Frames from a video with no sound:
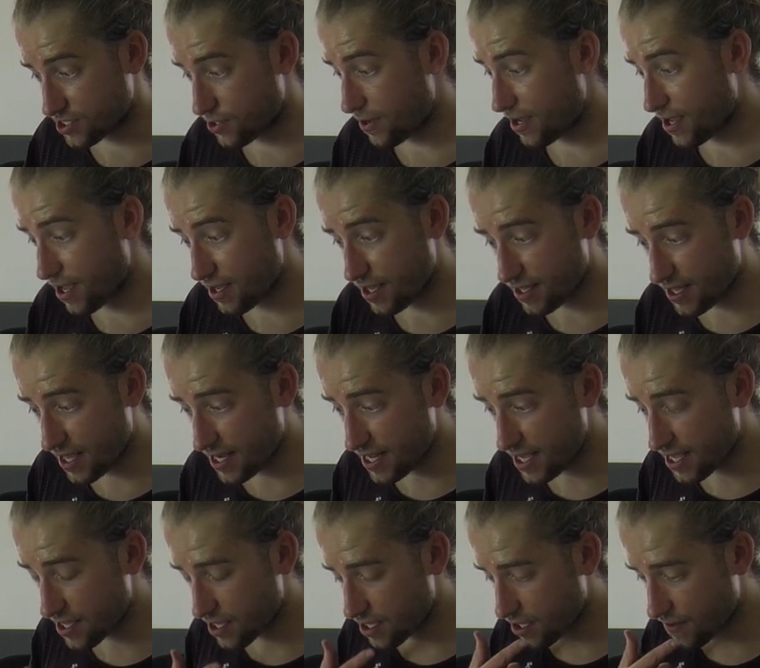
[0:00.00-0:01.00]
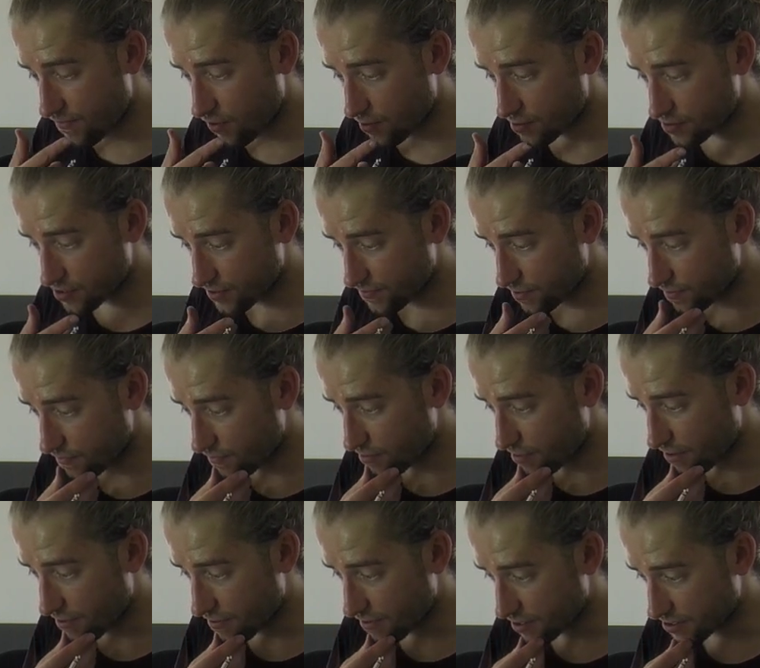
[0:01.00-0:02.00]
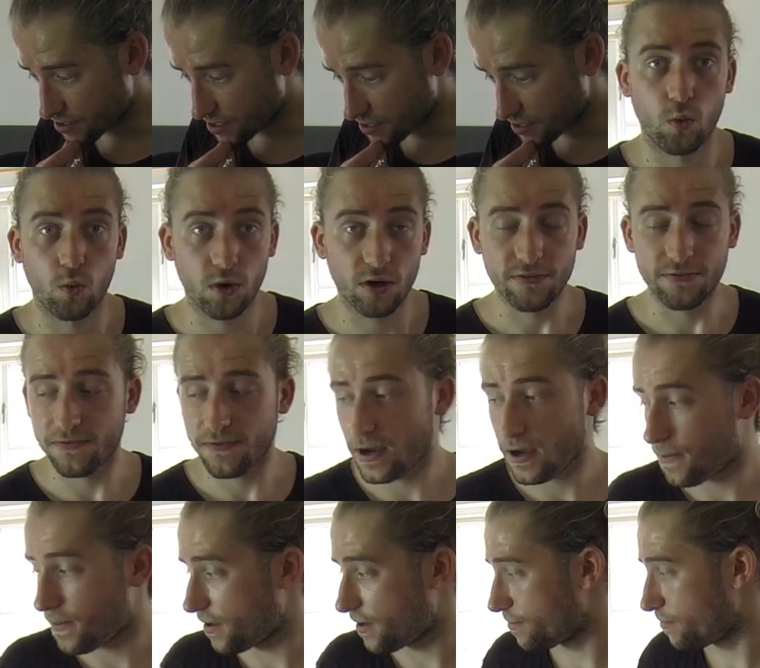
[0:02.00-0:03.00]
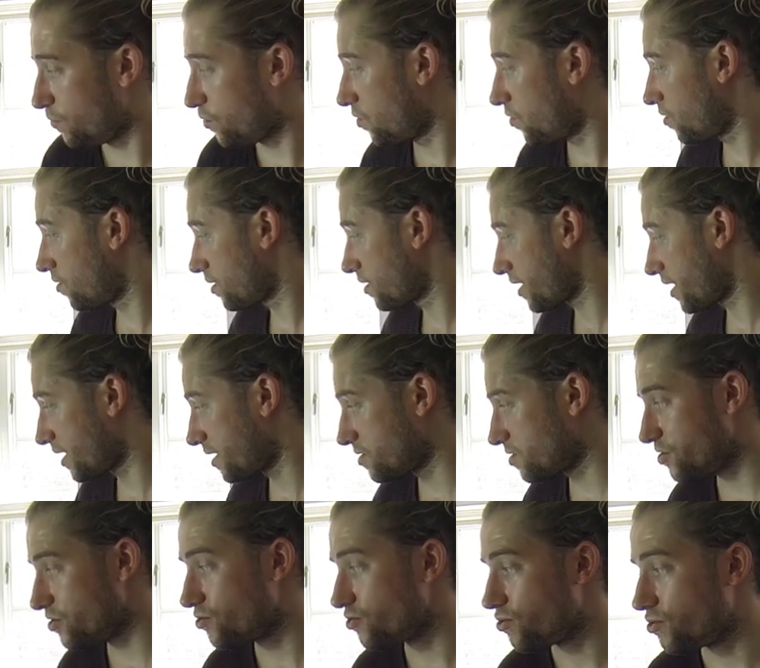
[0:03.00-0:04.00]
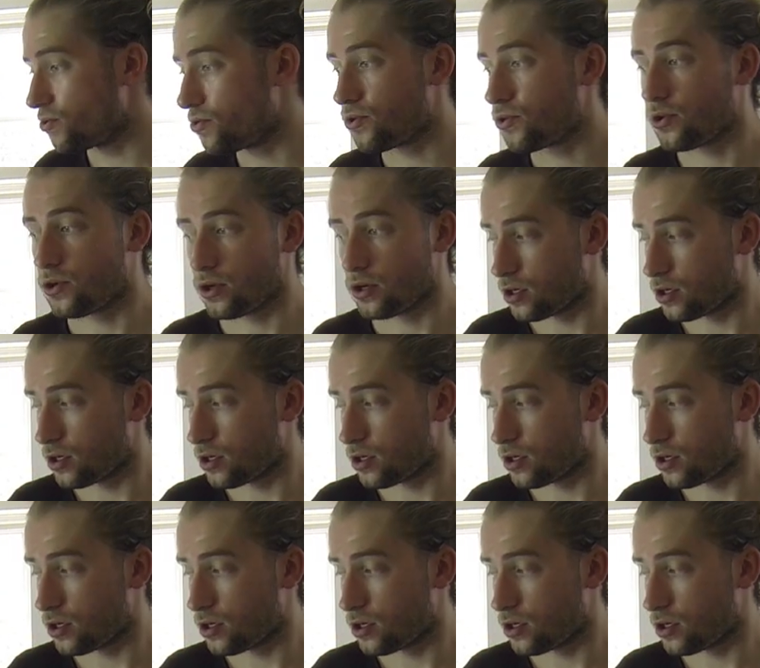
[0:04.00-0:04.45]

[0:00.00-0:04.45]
So uh, again, here you have options for, for both, that's What further more can you